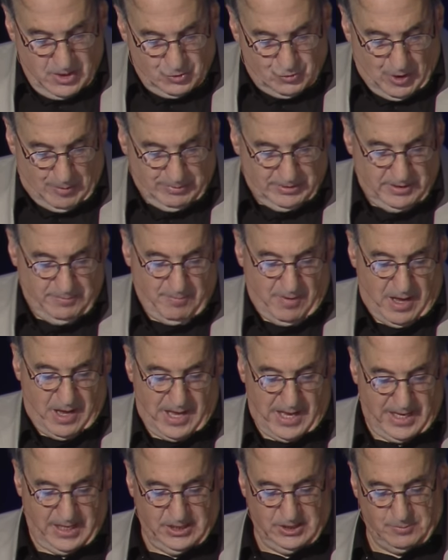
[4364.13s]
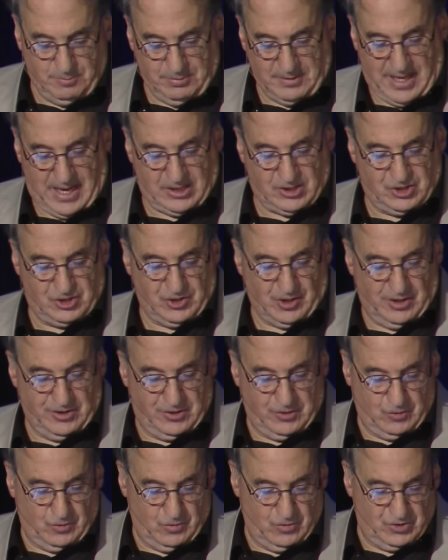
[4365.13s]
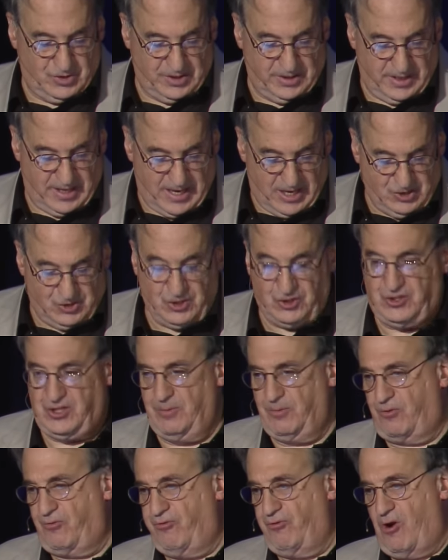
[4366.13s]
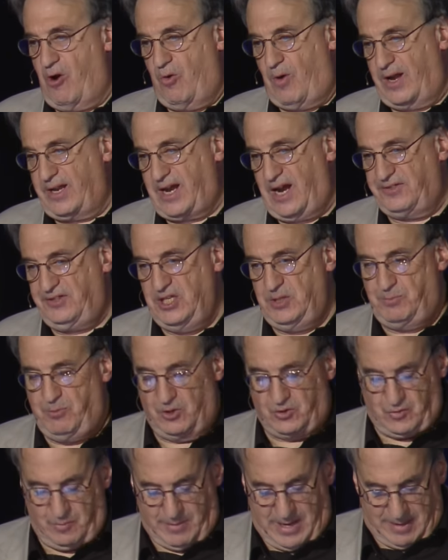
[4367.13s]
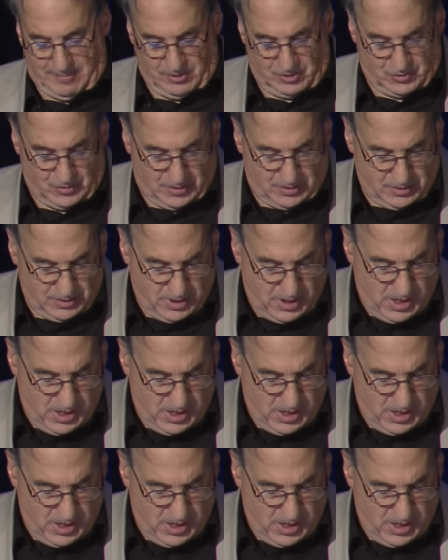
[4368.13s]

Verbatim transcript: Trouble in Mind, Black Southerners in the Age of Jim Crow. I got these books from Amazon.